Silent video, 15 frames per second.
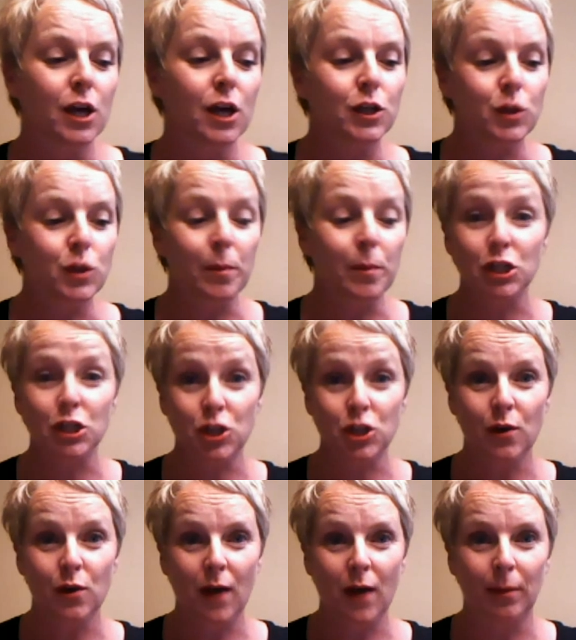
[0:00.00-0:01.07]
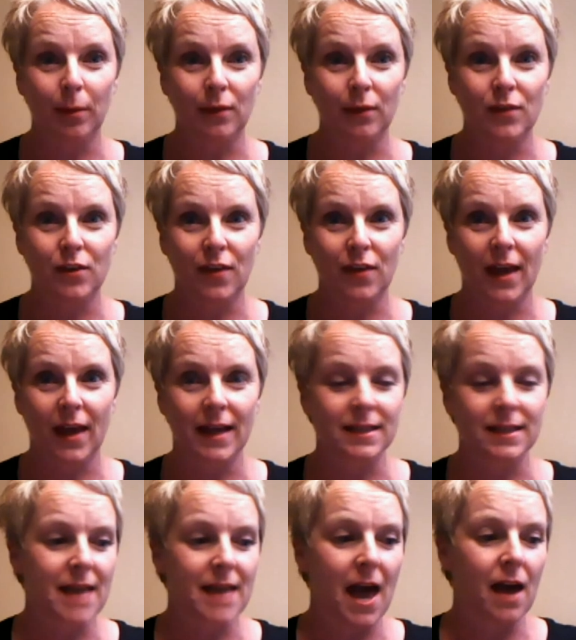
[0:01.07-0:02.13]
So I'm going to show you a couple of the things
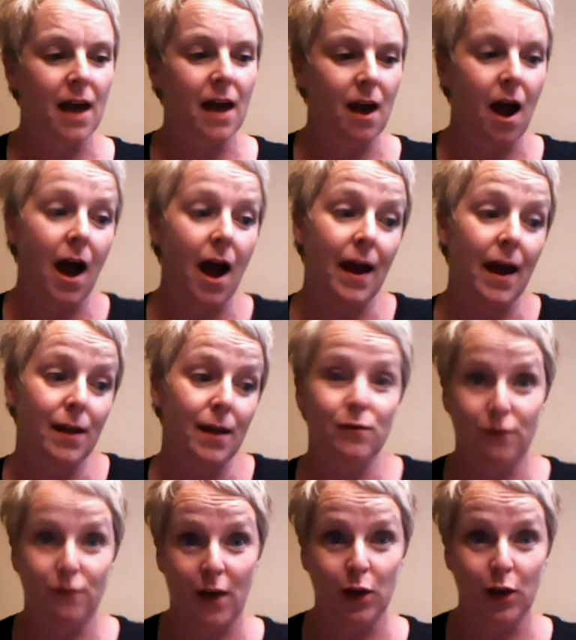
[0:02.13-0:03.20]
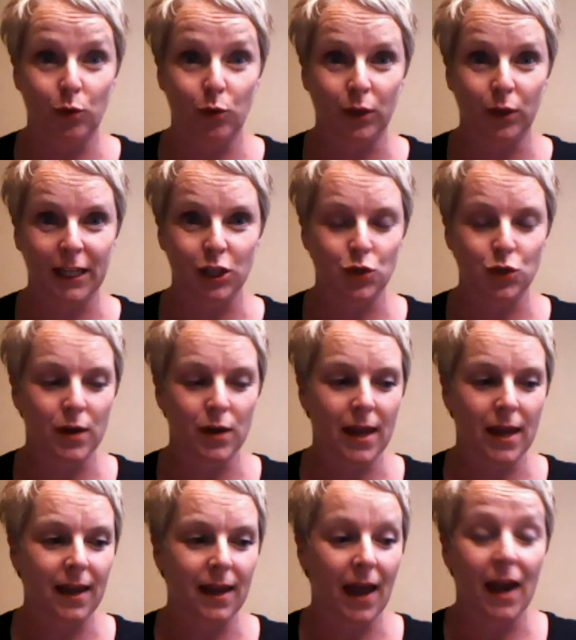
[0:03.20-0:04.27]
that I find really
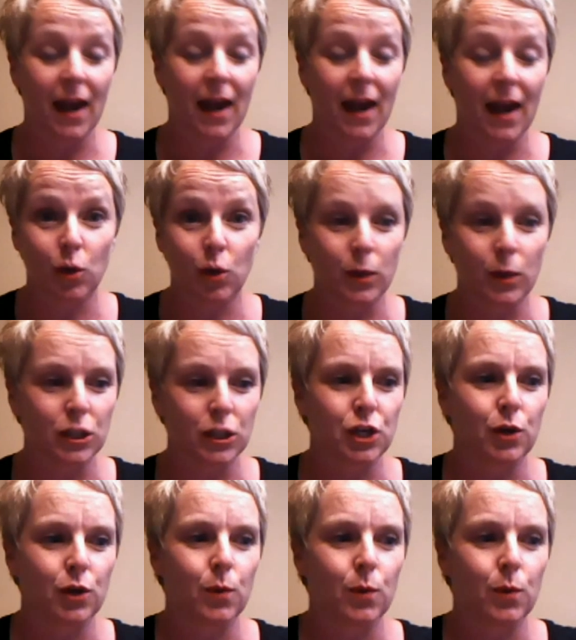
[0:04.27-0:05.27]
intriguing, and I think you will too.